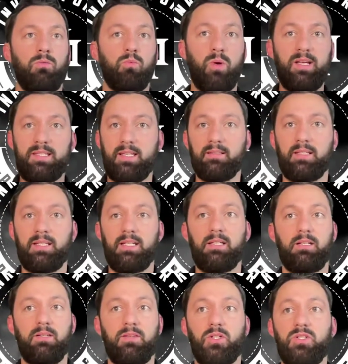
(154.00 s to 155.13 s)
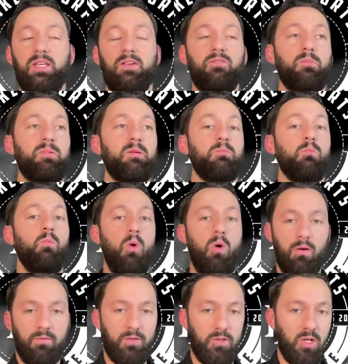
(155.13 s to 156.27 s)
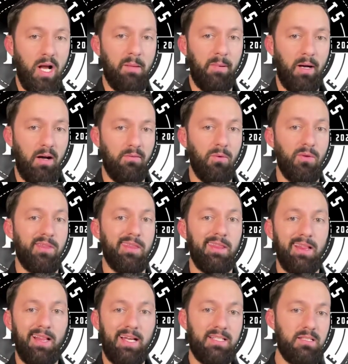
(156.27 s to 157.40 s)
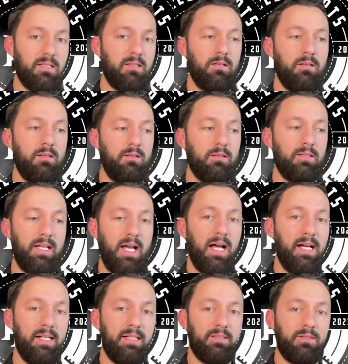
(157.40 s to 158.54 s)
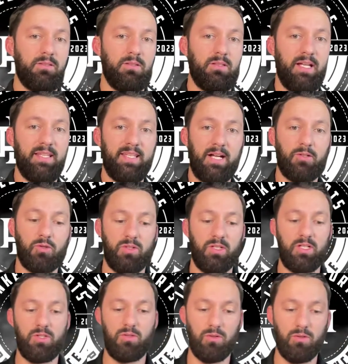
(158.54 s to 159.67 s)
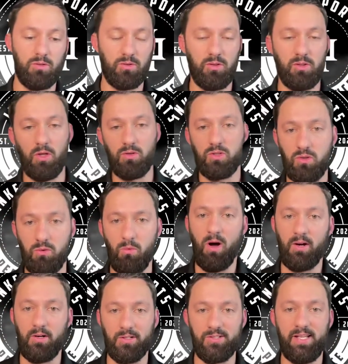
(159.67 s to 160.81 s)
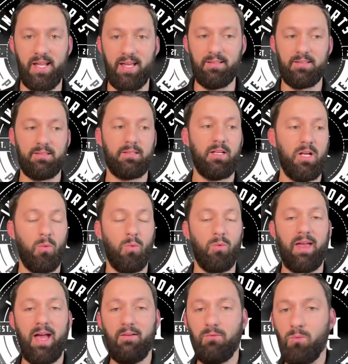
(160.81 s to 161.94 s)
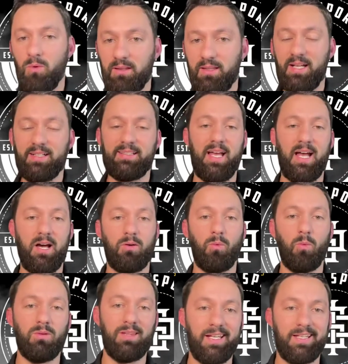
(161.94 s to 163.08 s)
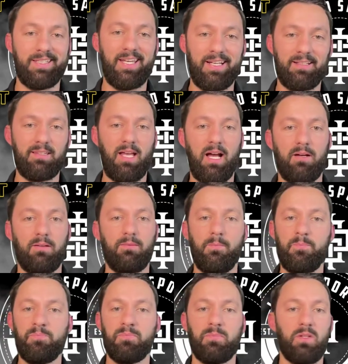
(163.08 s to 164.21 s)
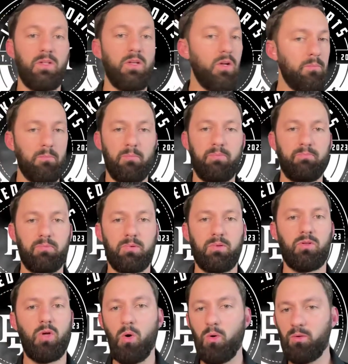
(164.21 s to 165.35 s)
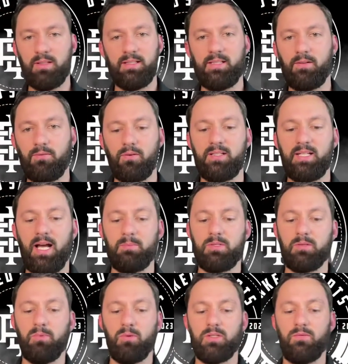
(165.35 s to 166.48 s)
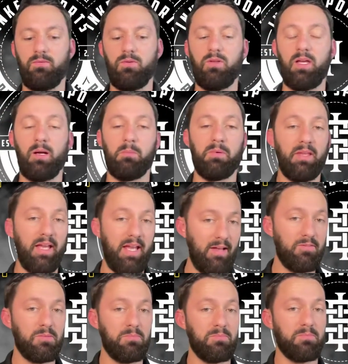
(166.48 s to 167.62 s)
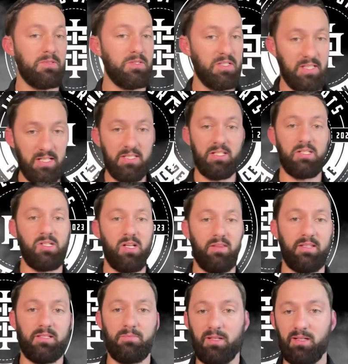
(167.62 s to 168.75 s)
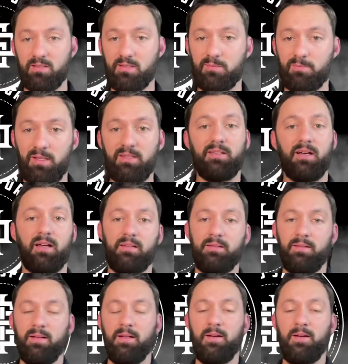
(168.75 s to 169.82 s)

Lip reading: recently, there's even been more of a drop off with less guys in that traditional, squatter stance where they have one leg down or one leg kicked out, you know, totally different types of points of view there. But they have some statistics on this because it's been done